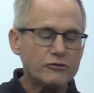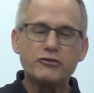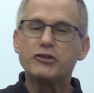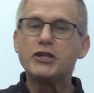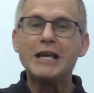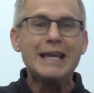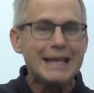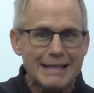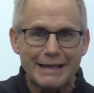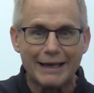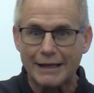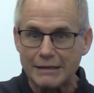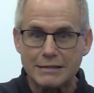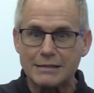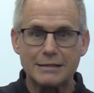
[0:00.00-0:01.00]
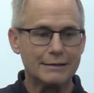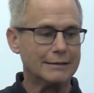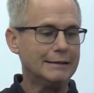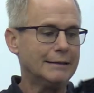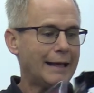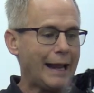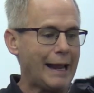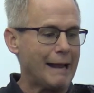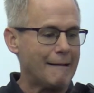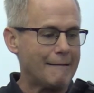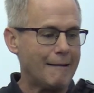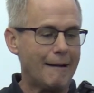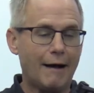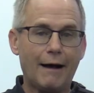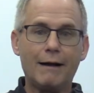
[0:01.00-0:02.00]
Genius.
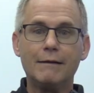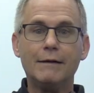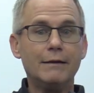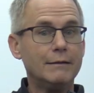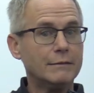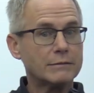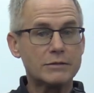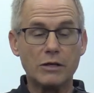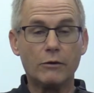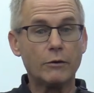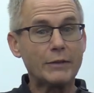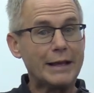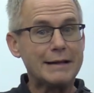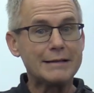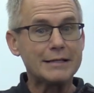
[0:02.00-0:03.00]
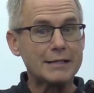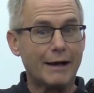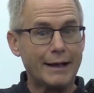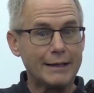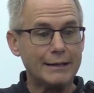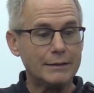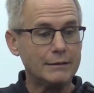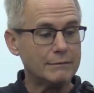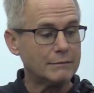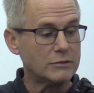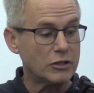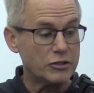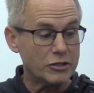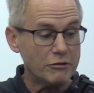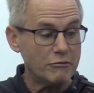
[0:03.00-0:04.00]
And uh, so they decided
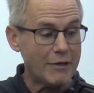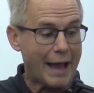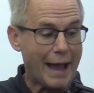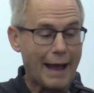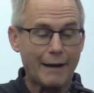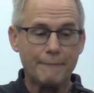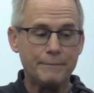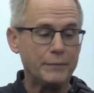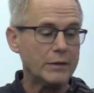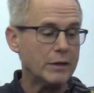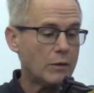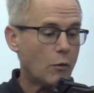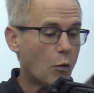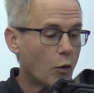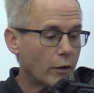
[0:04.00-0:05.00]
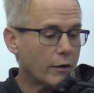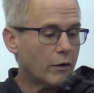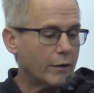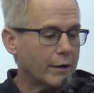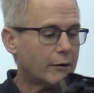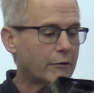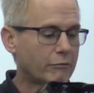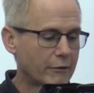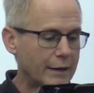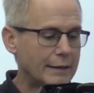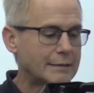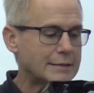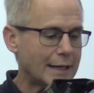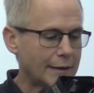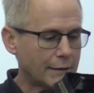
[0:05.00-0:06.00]
to do that. We're going to
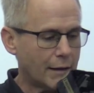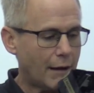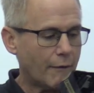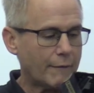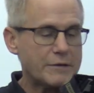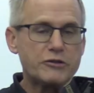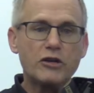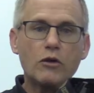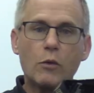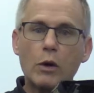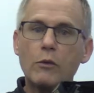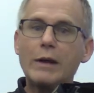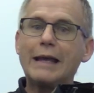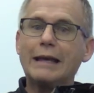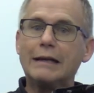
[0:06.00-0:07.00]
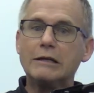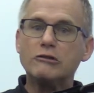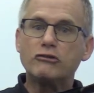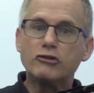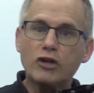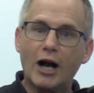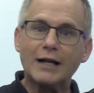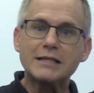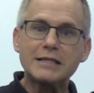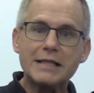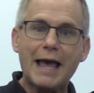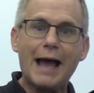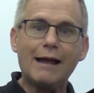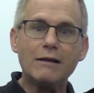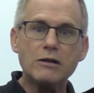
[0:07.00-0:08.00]
create a technology where we can adjust
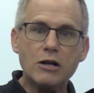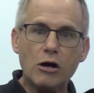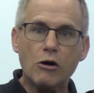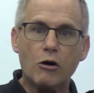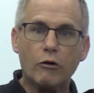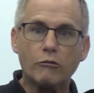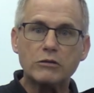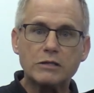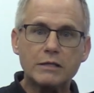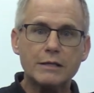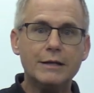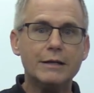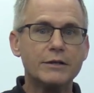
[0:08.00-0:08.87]
that nose